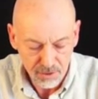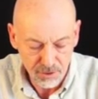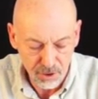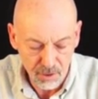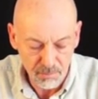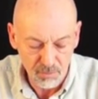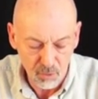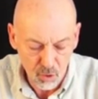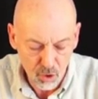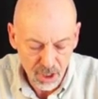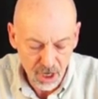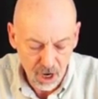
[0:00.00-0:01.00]
The
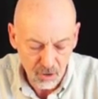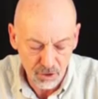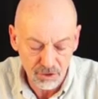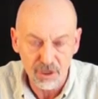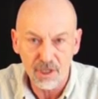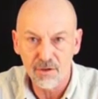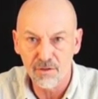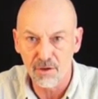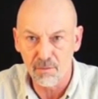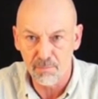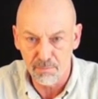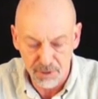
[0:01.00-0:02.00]
more current,
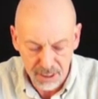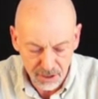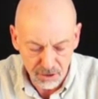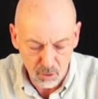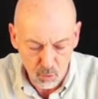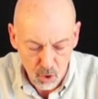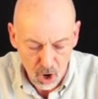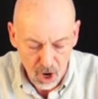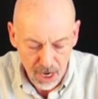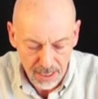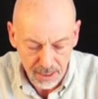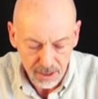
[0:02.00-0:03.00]
the bigger the
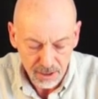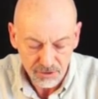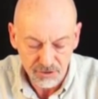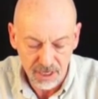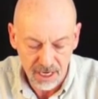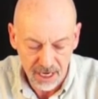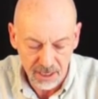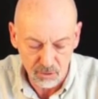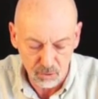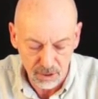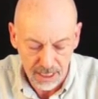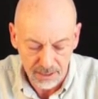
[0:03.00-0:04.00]
wire to
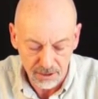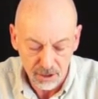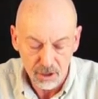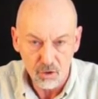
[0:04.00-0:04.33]
handle that.